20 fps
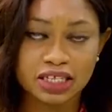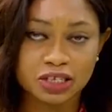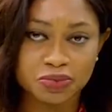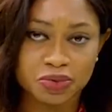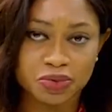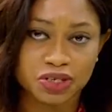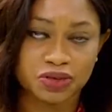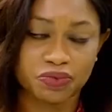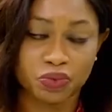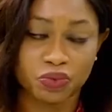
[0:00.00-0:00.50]

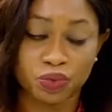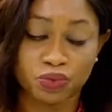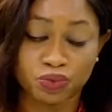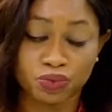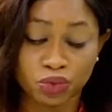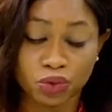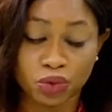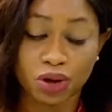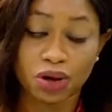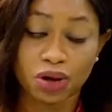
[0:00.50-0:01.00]
specifically
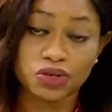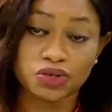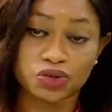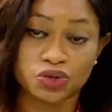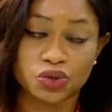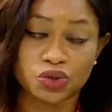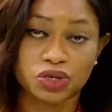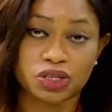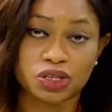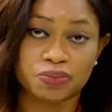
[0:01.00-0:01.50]
also
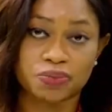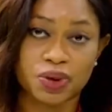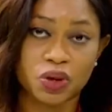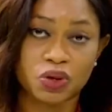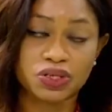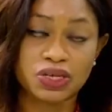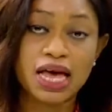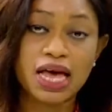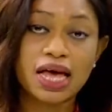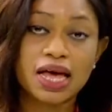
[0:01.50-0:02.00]
talked
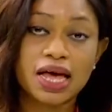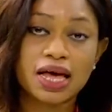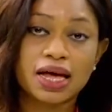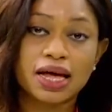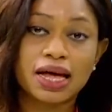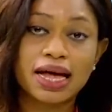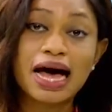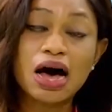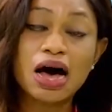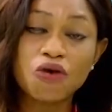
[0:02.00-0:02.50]
about
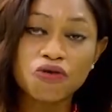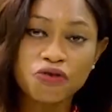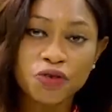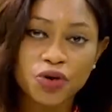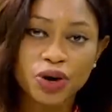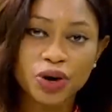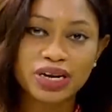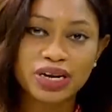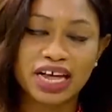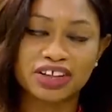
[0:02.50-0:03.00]
how
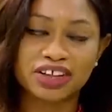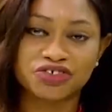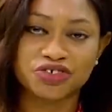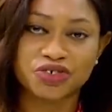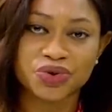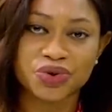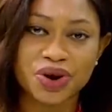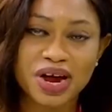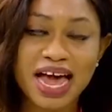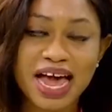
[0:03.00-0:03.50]
far
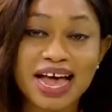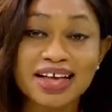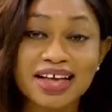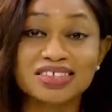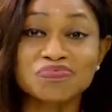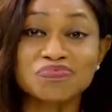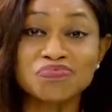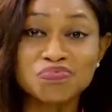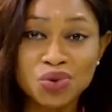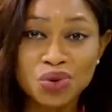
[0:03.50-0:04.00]
Nigeria
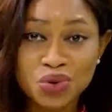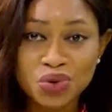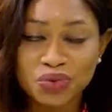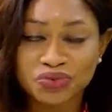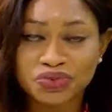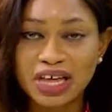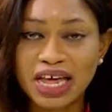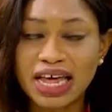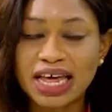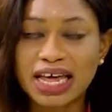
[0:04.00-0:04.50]
has
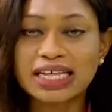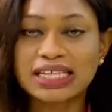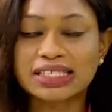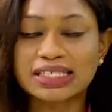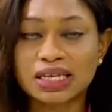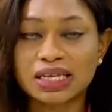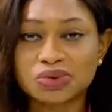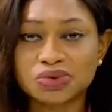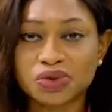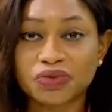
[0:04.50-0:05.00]
moved in
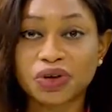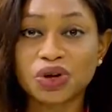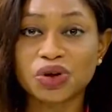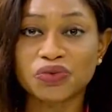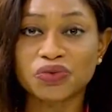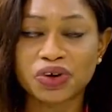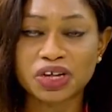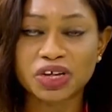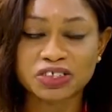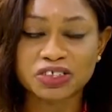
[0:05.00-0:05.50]
terms of
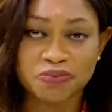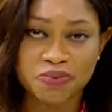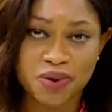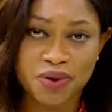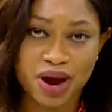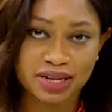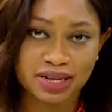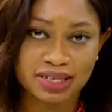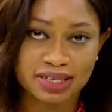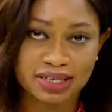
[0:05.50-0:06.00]
innovative
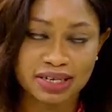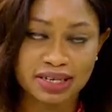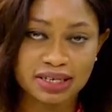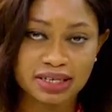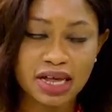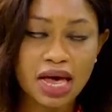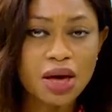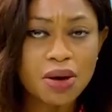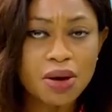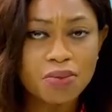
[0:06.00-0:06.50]

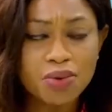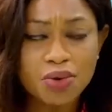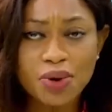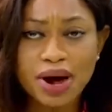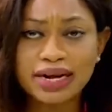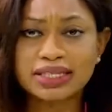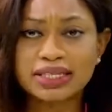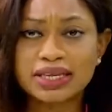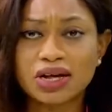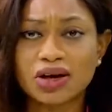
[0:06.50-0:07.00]
practices. But
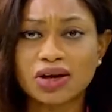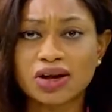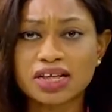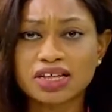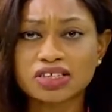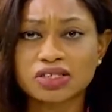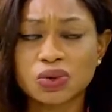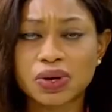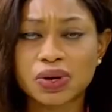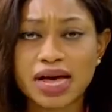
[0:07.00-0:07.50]
right now,
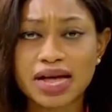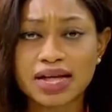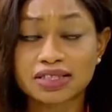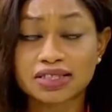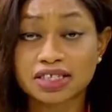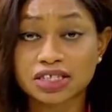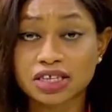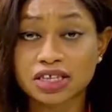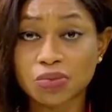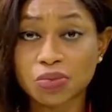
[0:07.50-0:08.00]
let's look
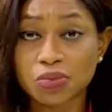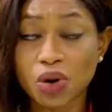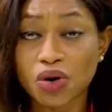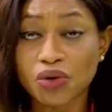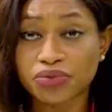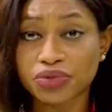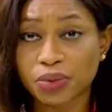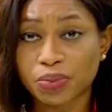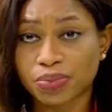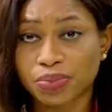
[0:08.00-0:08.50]
at some
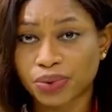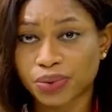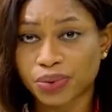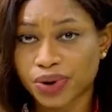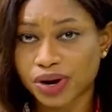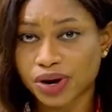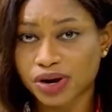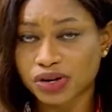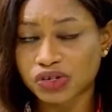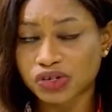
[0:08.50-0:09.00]
of the
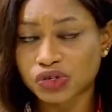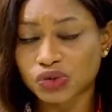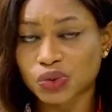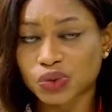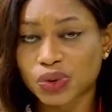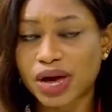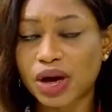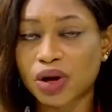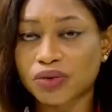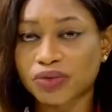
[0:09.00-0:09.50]
barriers to
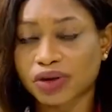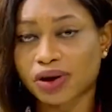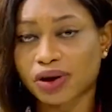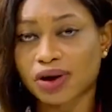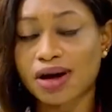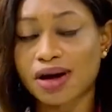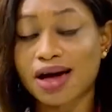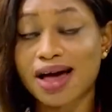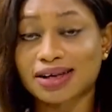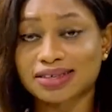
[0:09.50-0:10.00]

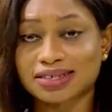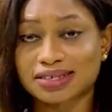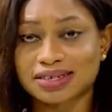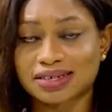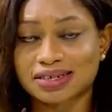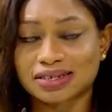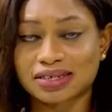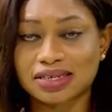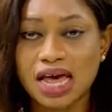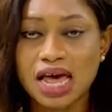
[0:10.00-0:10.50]
healthcare
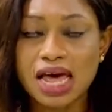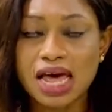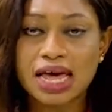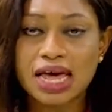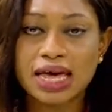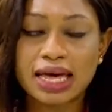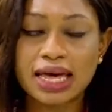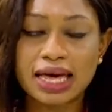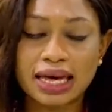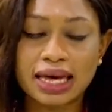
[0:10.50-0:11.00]
access
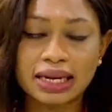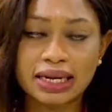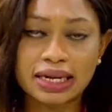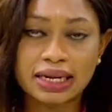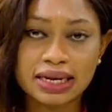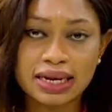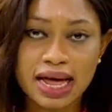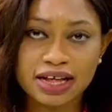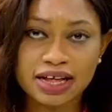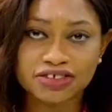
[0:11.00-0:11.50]
in
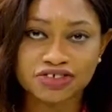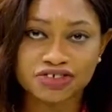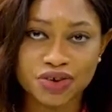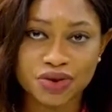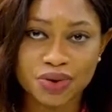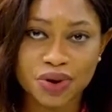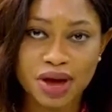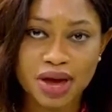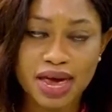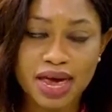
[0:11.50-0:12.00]

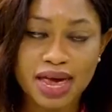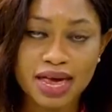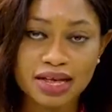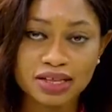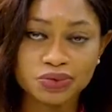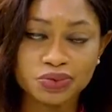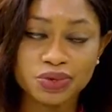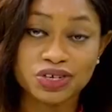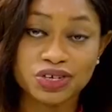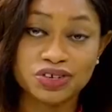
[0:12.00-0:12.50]
Nigeria
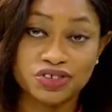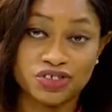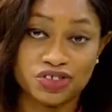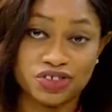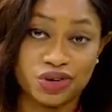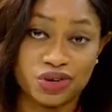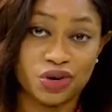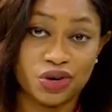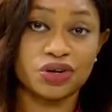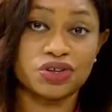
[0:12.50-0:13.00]
as we
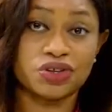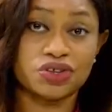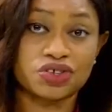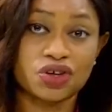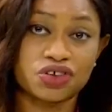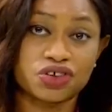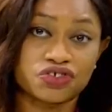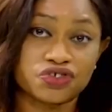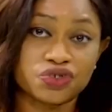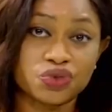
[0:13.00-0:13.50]
continue the
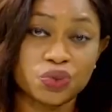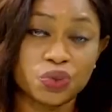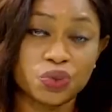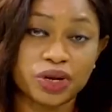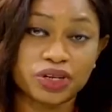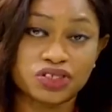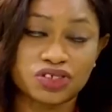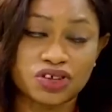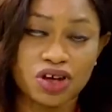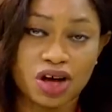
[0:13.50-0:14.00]
discussion
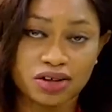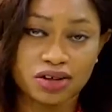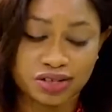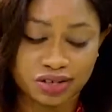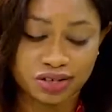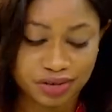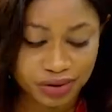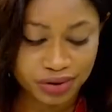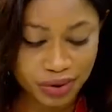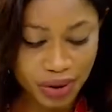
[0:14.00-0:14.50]
with
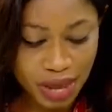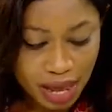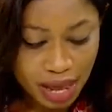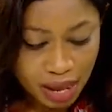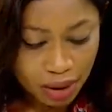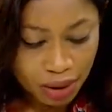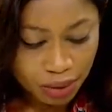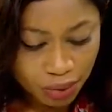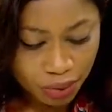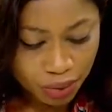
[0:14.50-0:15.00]
Dr.
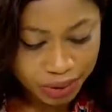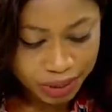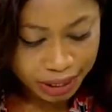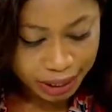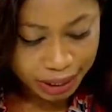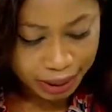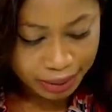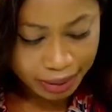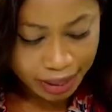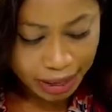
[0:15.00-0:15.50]

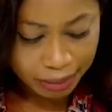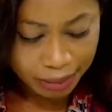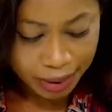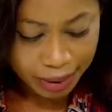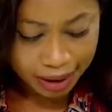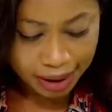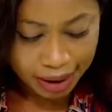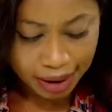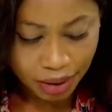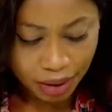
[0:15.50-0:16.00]
Nwune
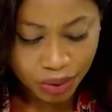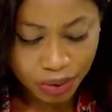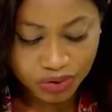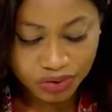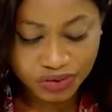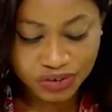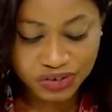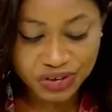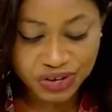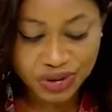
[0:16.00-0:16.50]
Emeka, who is
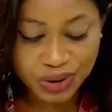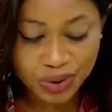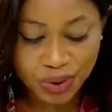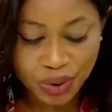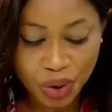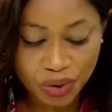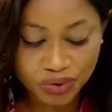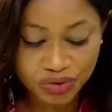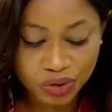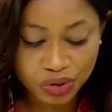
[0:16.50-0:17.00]
the CEO
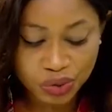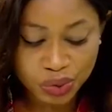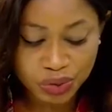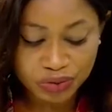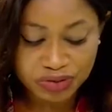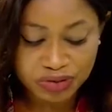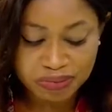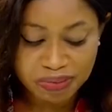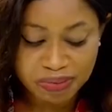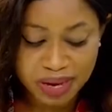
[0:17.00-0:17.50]
of
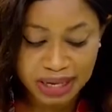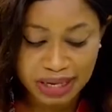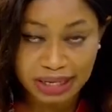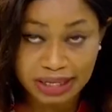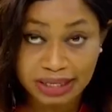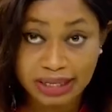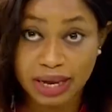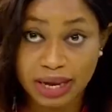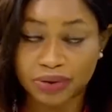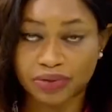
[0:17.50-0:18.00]
Swift
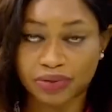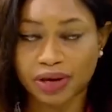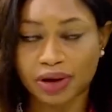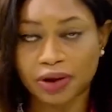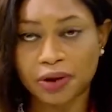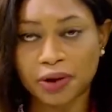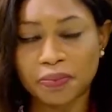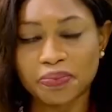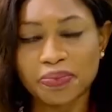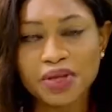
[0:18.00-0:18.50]
Medics
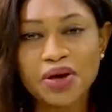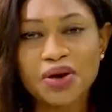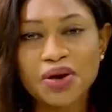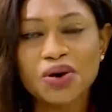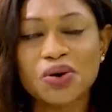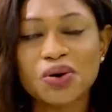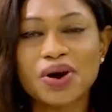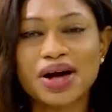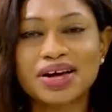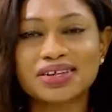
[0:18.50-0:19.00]
Healthcare.
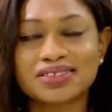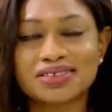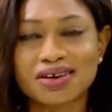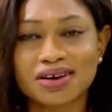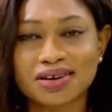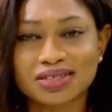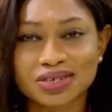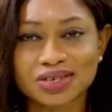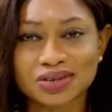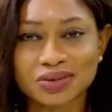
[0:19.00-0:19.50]
All right,
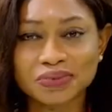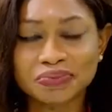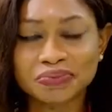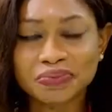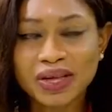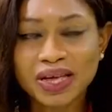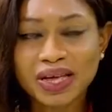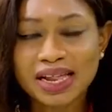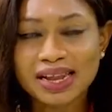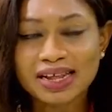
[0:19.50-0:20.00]
doctor,
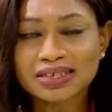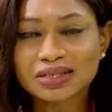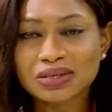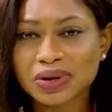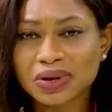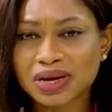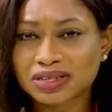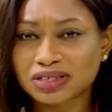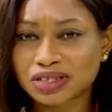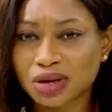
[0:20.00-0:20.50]
let's
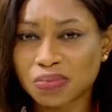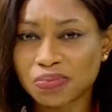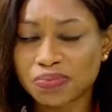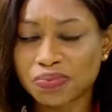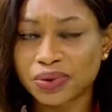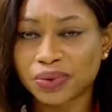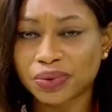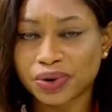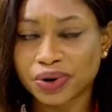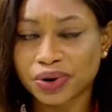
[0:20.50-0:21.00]
look at some
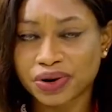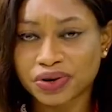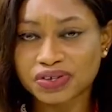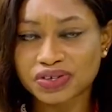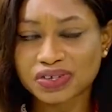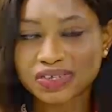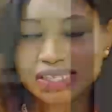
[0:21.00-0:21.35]
barriers